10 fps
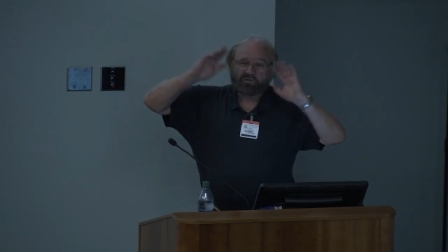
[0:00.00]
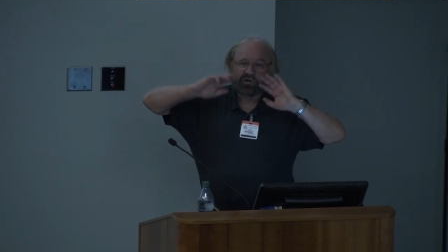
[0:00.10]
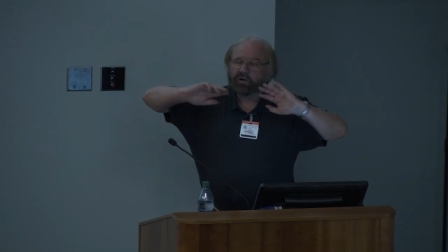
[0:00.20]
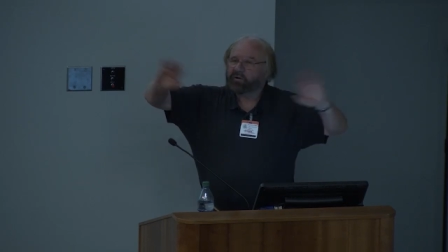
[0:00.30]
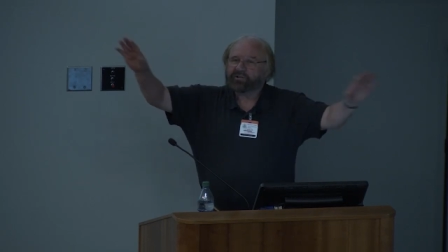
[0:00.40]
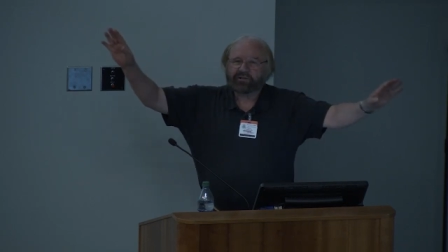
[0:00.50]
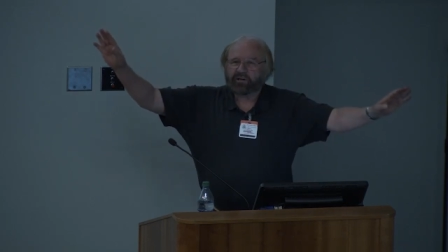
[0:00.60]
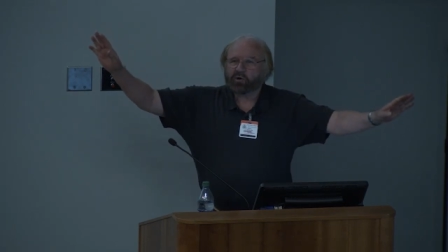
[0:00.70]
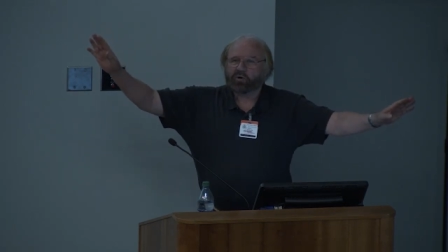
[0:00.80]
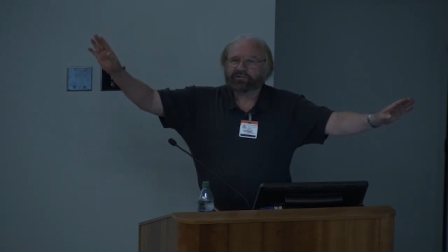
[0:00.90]

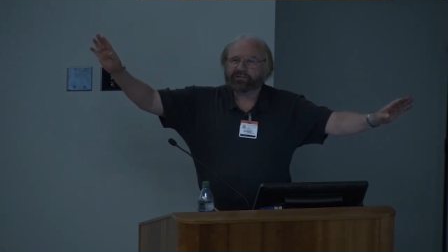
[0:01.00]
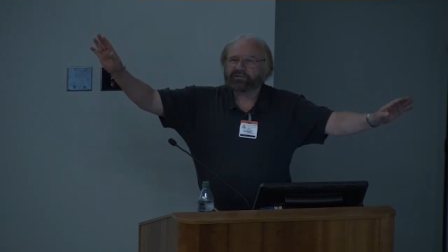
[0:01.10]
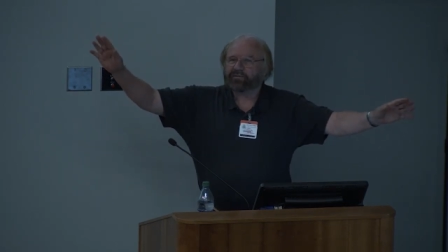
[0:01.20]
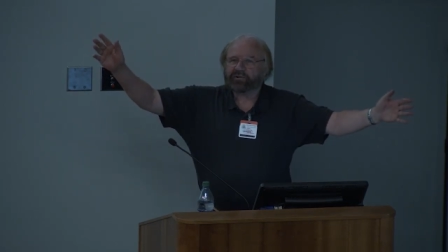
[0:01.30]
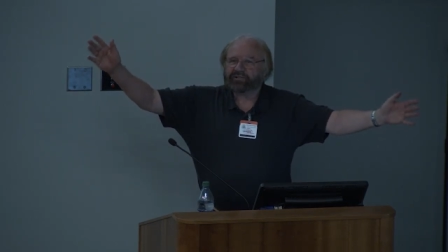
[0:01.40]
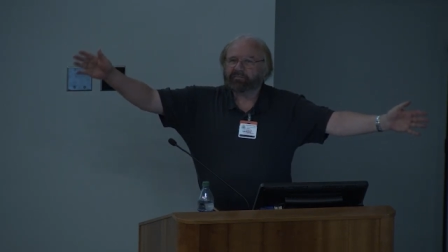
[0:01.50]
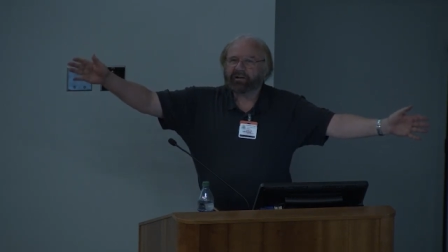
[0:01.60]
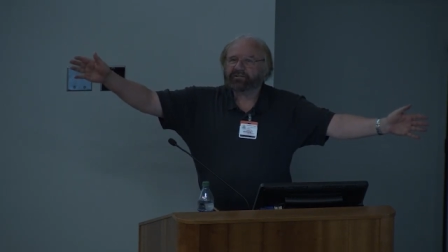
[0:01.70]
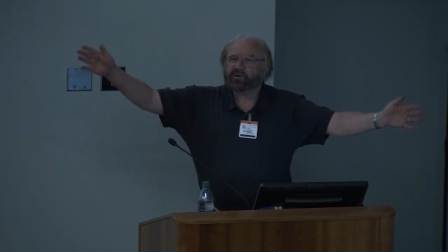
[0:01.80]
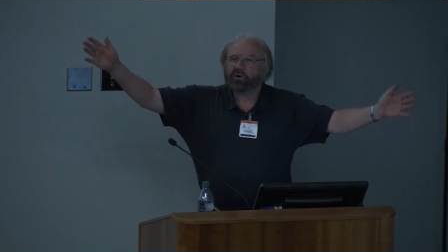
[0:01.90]
university courses for a
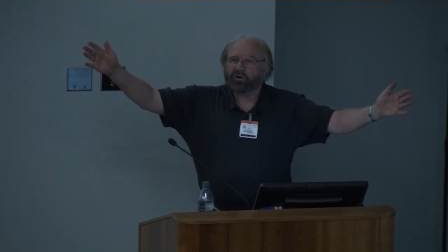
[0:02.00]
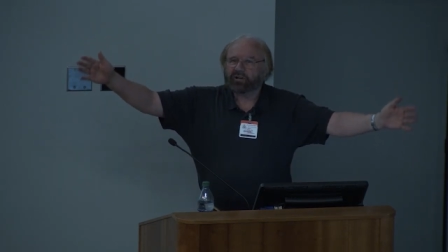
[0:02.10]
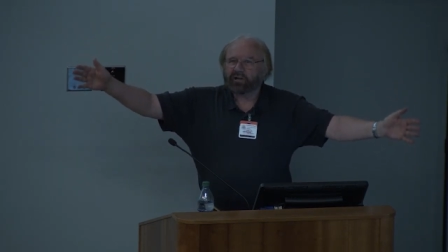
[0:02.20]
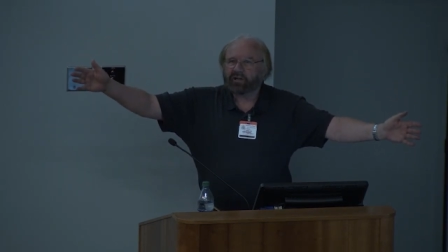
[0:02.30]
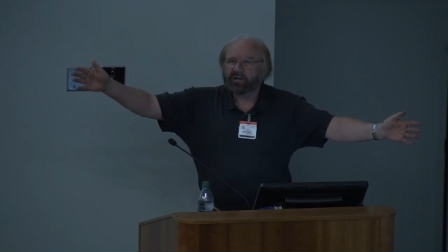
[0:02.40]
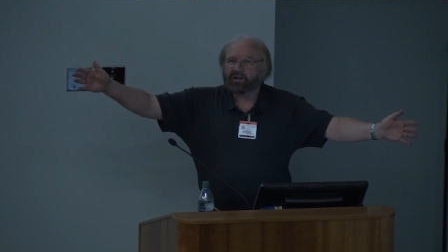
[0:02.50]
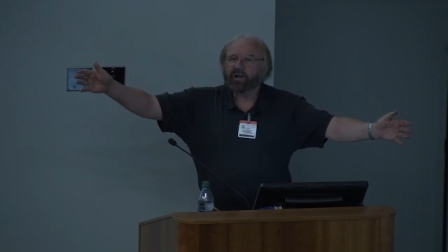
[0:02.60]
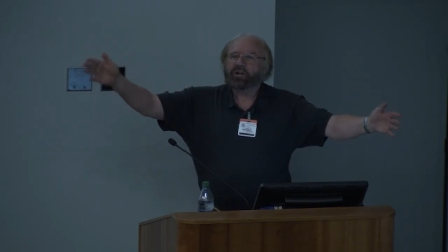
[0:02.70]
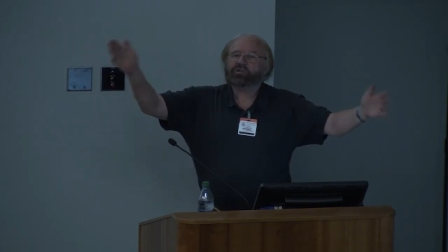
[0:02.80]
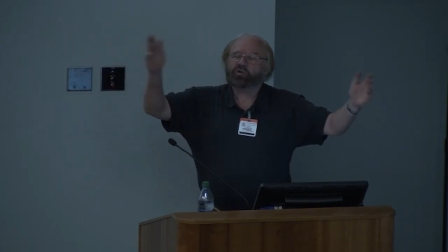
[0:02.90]
semester or a year
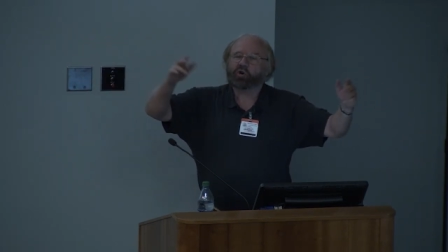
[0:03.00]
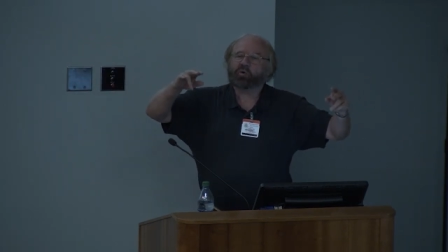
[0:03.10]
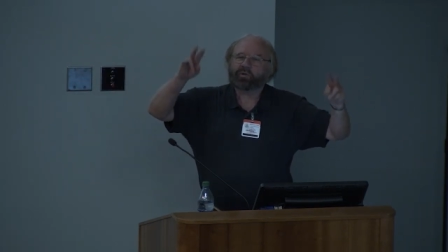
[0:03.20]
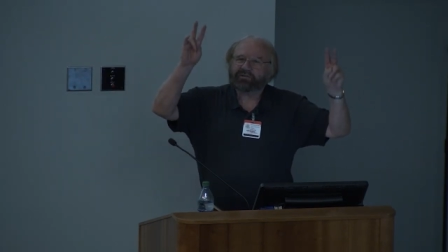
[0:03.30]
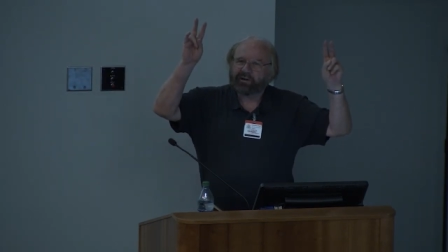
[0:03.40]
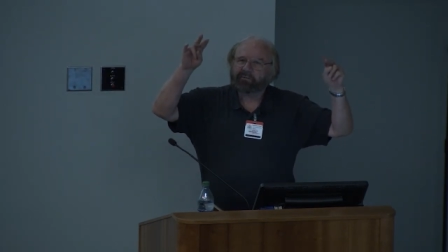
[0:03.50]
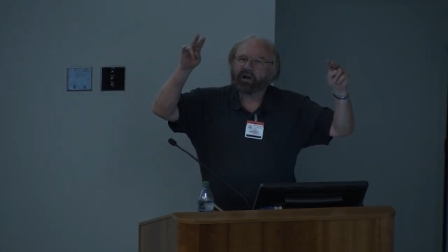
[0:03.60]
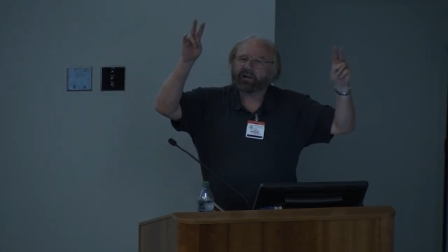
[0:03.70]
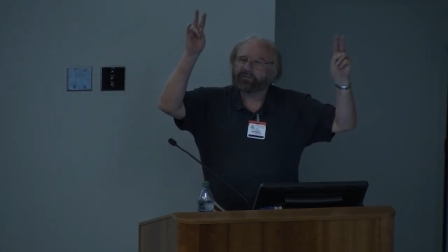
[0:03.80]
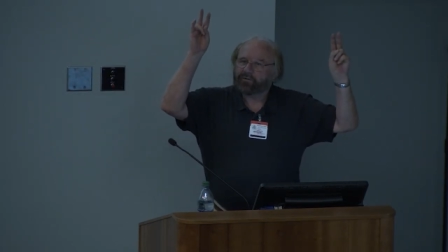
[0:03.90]
taught with some
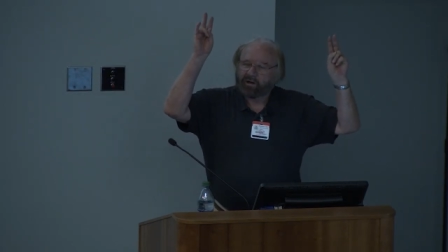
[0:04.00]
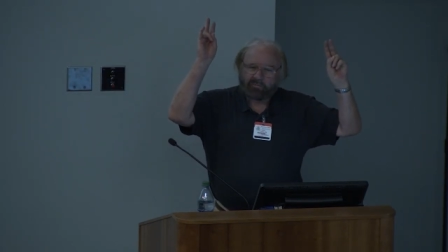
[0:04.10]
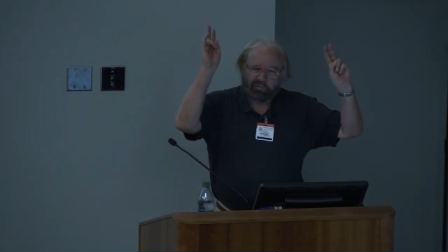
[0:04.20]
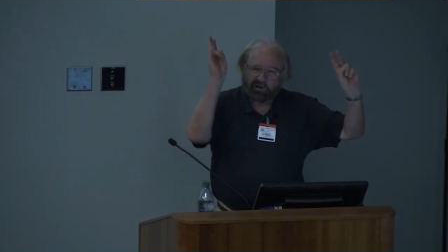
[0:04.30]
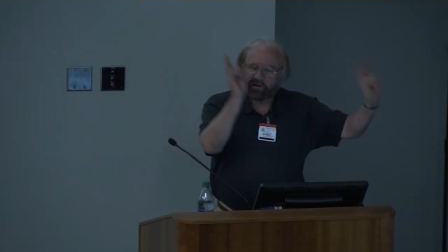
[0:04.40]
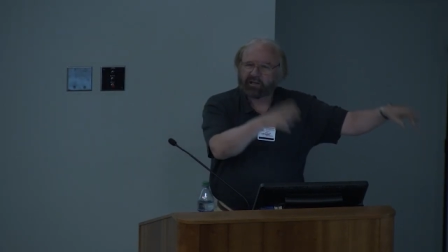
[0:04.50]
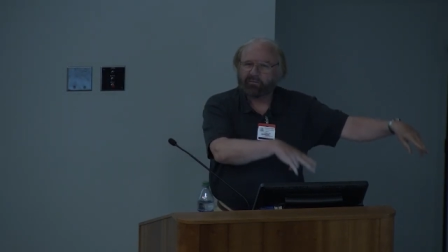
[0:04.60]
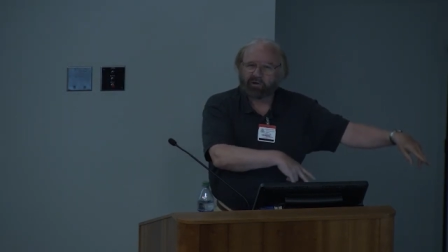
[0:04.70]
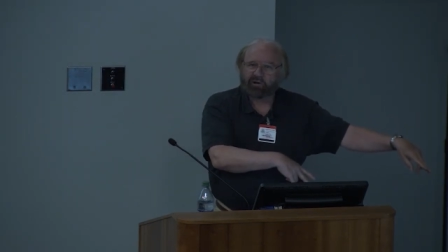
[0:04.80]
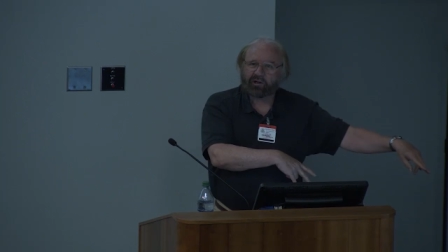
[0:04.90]
kind of completely
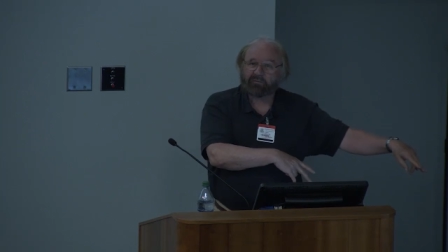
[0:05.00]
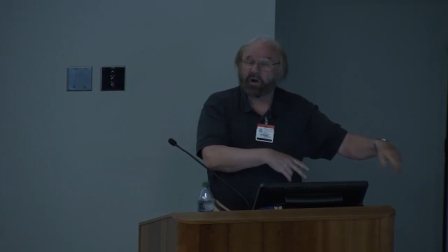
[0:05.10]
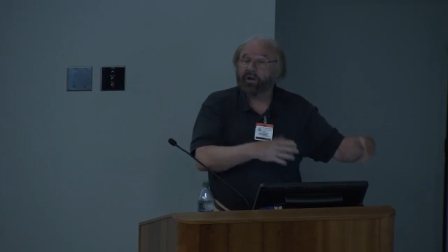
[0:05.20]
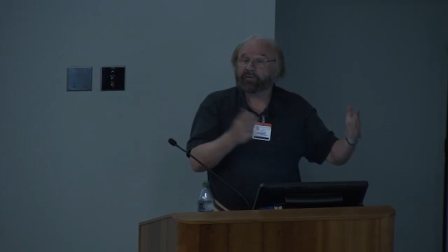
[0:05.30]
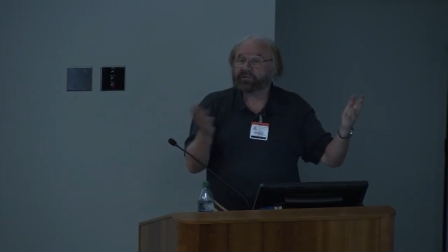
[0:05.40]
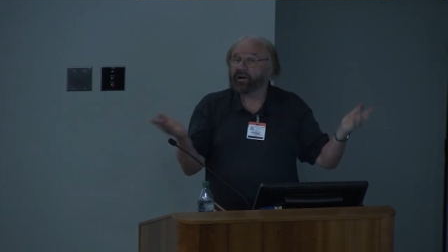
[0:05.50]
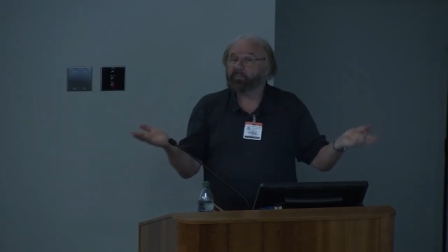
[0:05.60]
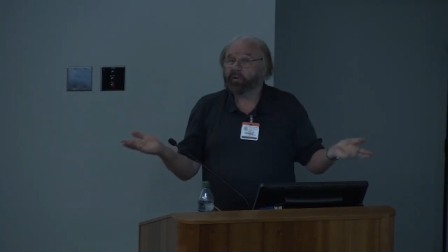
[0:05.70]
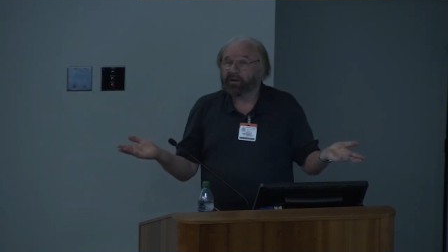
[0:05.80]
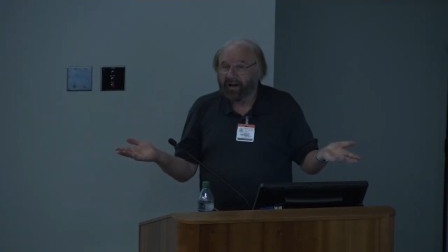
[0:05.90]
communicative, for
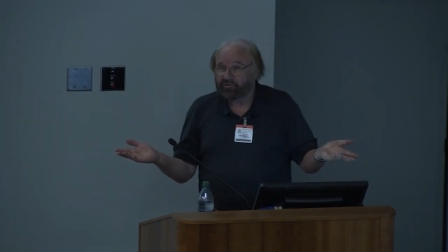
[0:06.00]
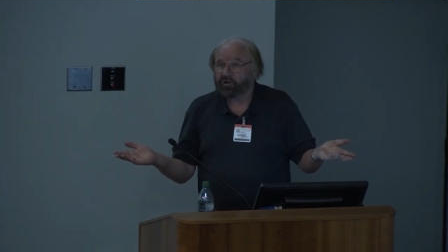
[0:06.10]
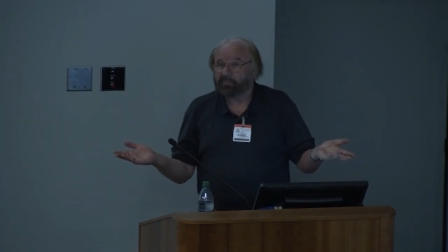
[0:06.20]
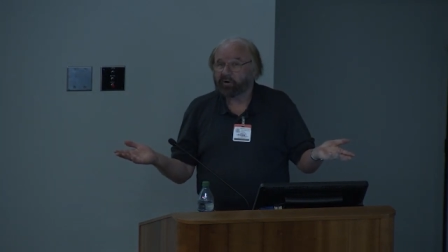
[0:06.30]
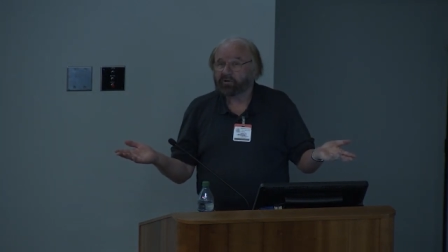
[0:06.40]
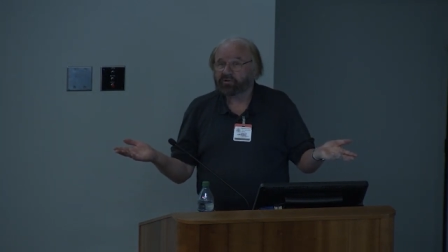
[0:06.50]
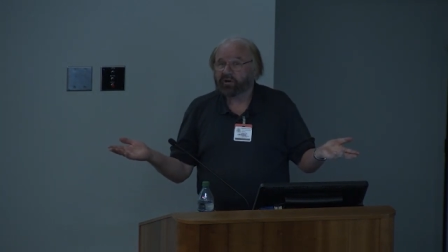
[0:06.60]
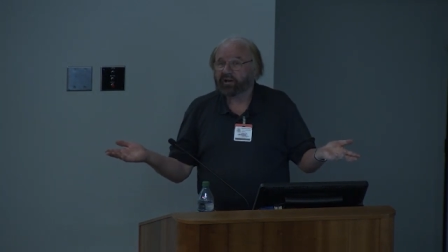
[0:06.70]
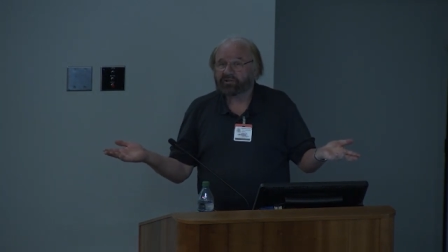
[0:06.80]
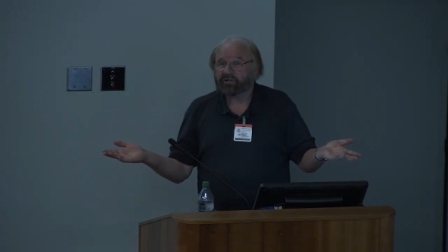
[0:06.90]
example, the natural approach,
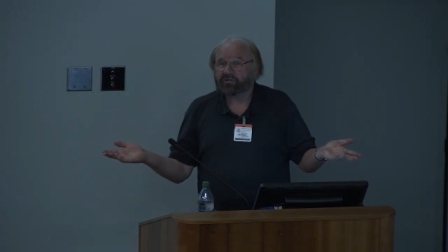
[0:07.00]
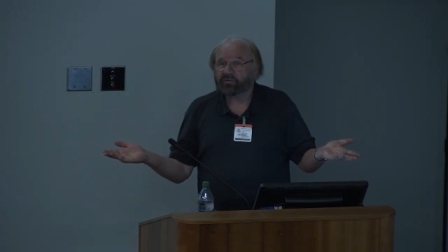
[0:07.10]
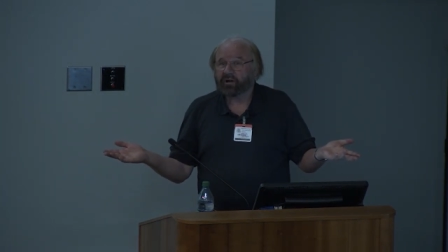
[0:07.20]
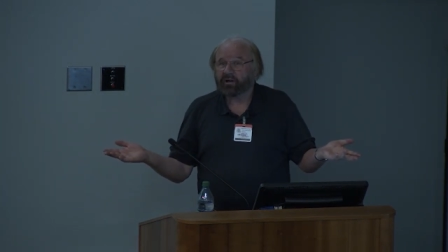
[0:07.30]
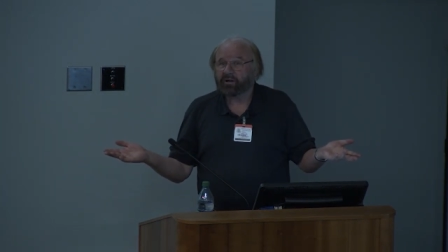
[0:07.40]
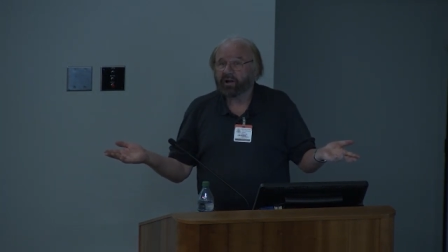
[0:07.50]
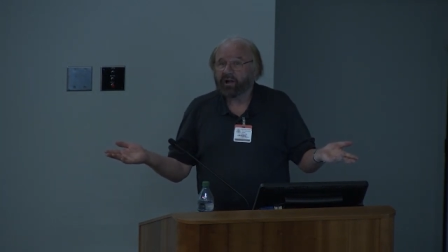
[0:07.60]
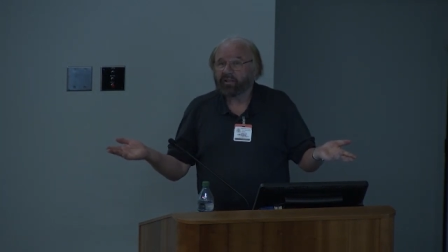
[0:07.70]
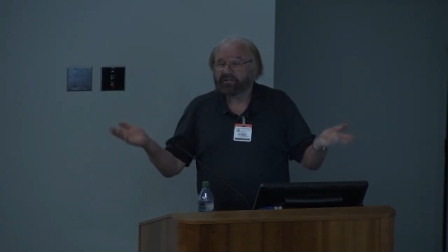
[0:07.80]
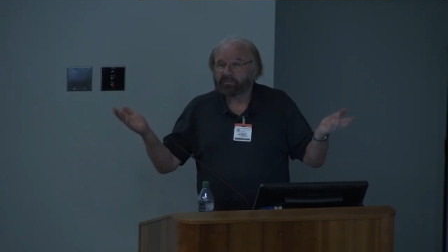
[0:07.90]
Krashen and Terrell.
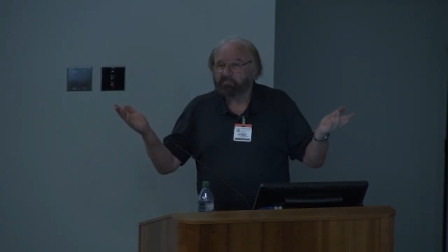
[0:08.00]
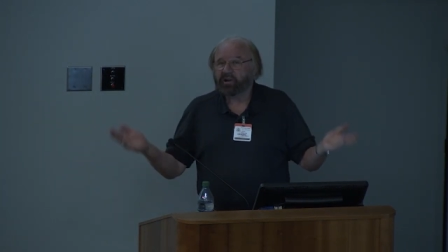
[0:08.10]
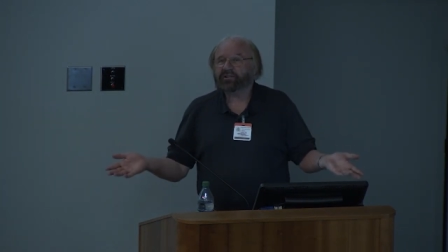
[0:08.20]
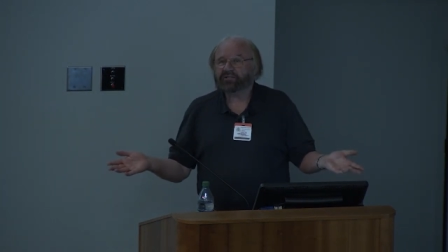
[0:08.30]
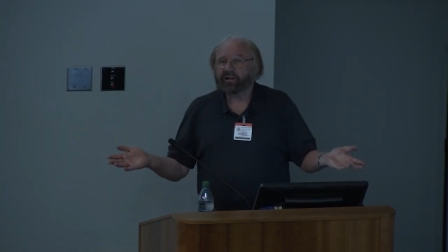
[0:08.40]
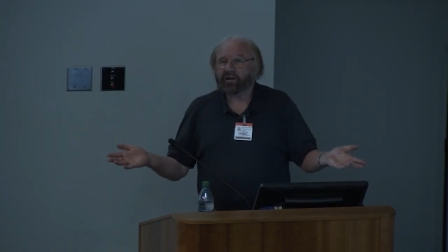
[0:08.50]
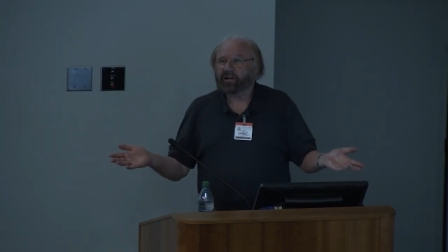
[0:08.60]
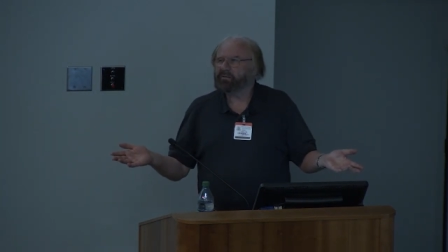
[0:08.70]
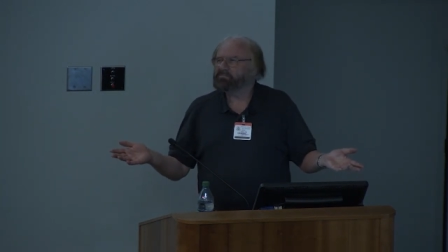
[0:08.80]
There's a big study